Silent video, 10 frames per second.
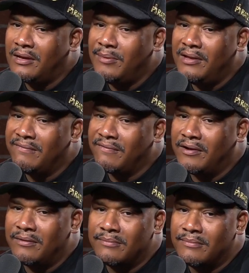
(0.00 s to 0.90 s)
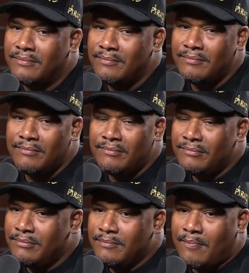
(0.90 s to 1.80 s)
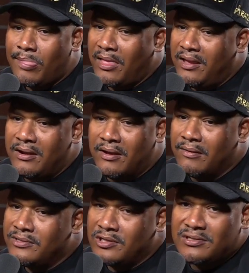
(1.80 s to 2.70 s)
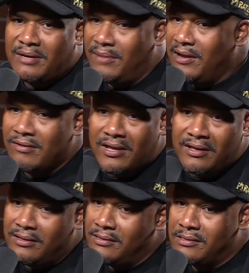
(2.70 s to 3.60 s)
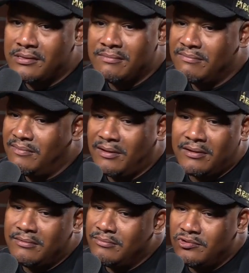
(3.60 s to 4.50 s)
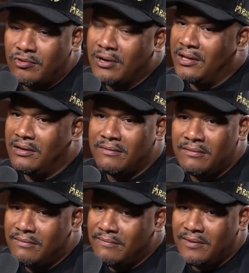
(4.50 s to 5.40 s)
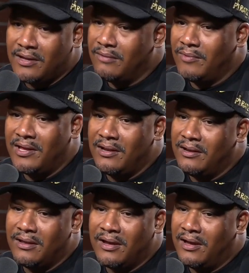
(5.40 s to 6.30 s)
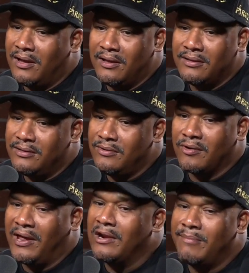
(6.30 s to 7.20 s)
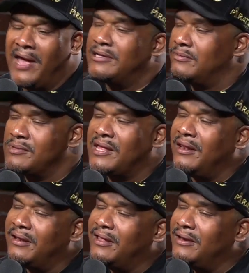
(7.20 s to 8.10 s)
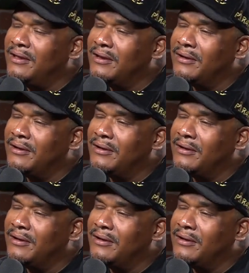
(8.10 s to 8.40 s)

I mean, from, Showtime Laker days, like in Jordan, fucking when, Orlando Magic was killing it,